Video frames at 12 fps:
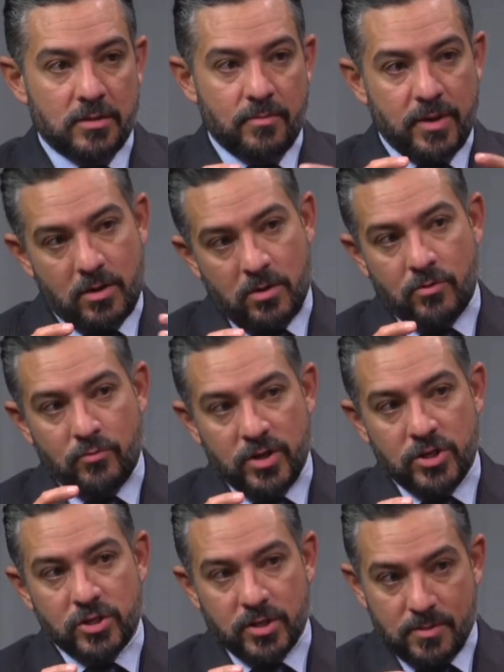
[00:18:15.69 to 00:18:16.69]
to make our
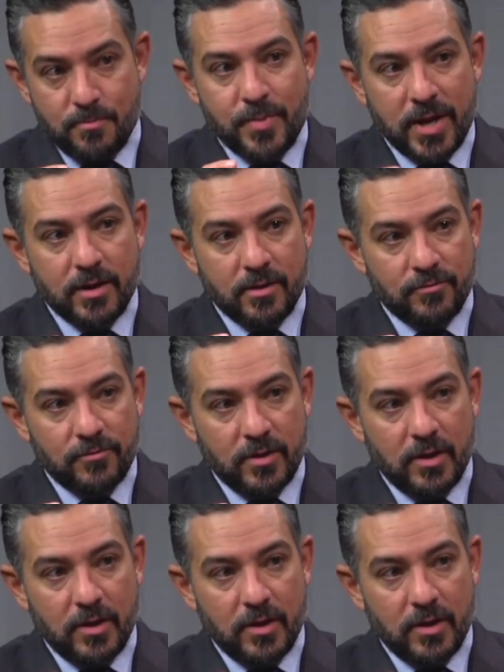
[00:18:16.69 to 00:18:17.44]
region competitive